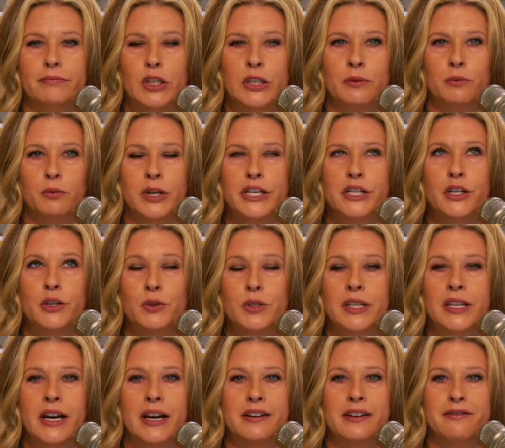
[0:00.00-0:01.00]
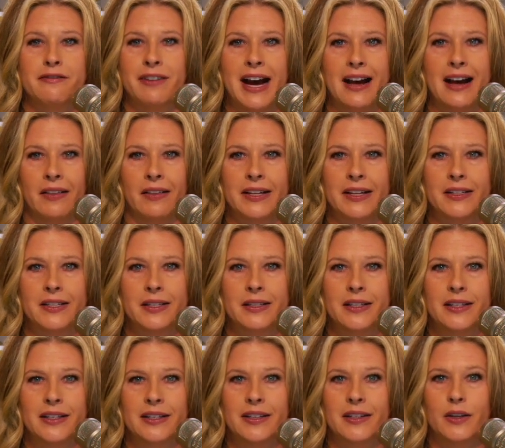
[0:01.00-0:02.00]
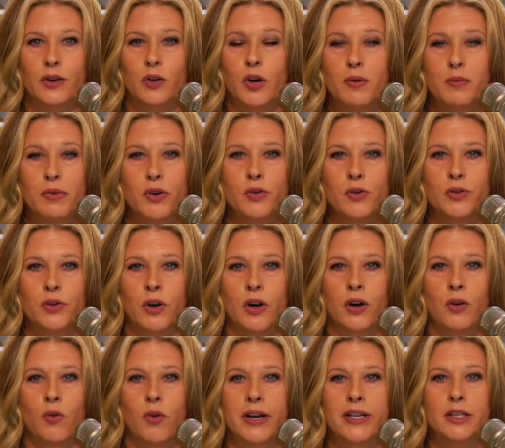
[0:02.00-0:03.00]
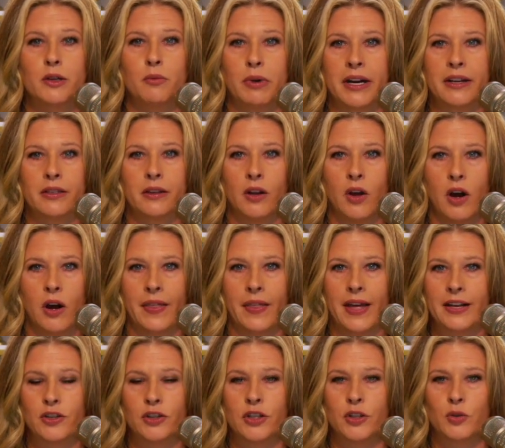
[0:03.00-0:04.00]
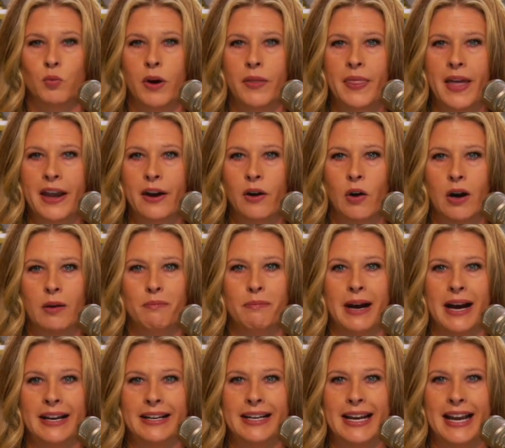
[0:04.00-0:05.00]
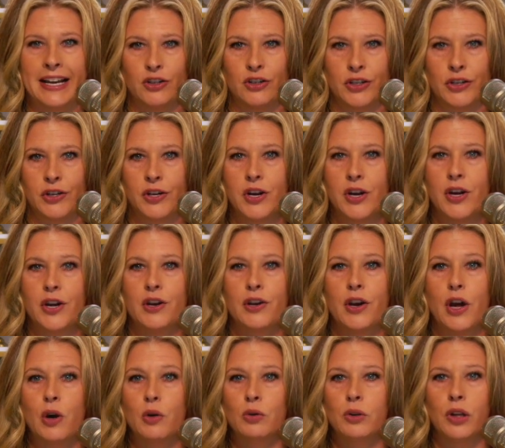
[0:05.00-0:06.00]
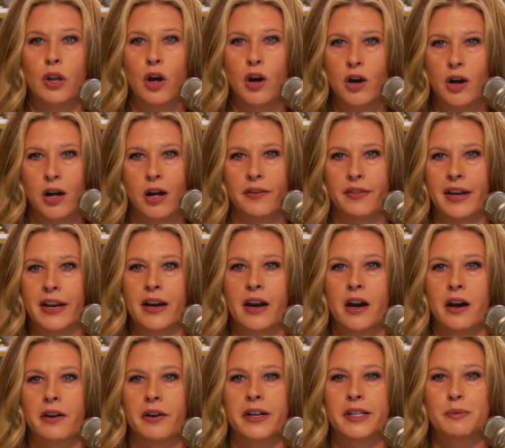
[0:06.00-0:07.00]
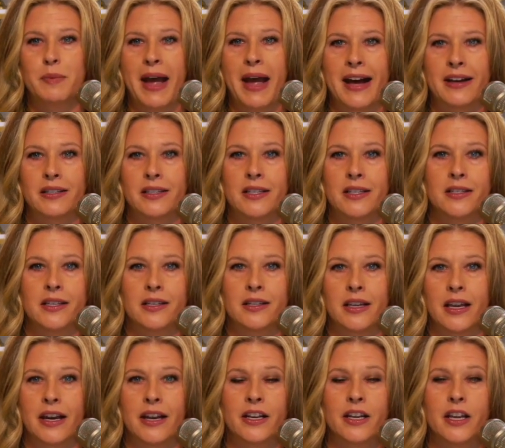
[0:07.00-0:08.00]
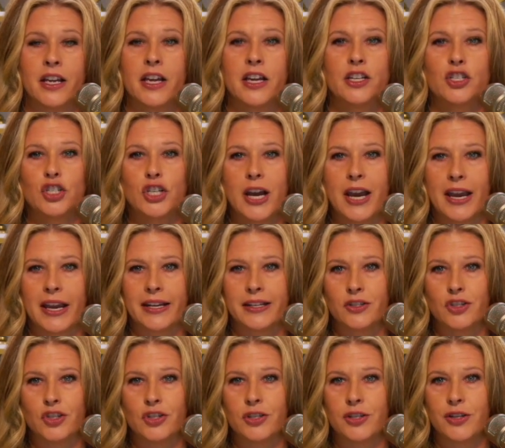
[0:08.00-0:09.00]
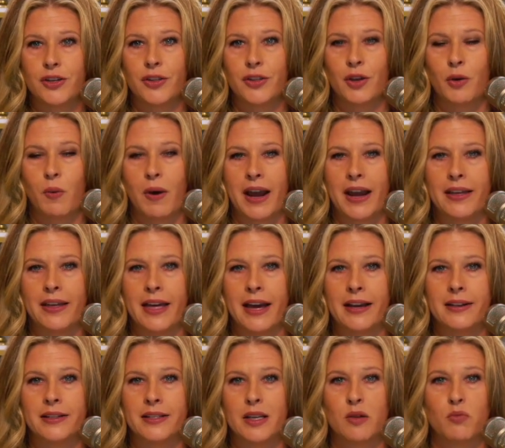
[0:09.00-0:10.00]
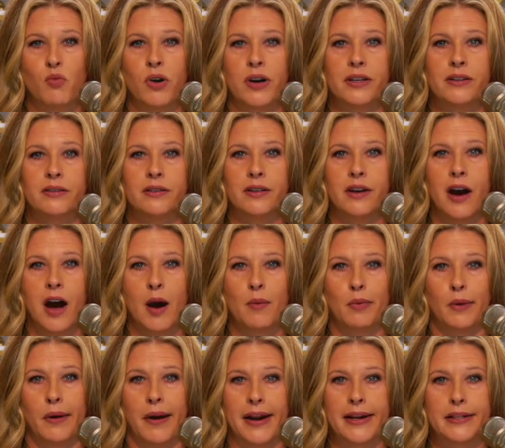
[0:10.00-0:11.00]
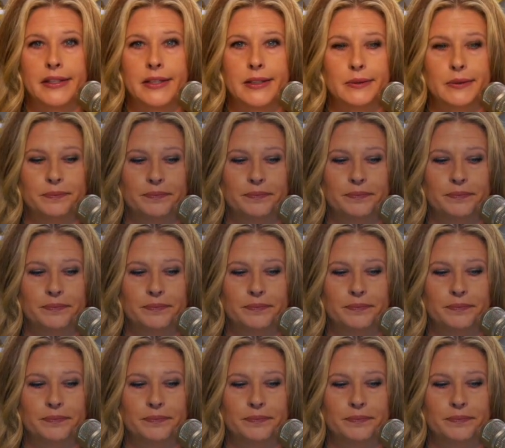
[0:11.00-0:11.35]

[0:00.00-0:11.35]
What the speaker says: reduce gun violence. Criminals are going to break the law. That's just what they are by nature. No law that Congress passes is going to change the way that someone operates.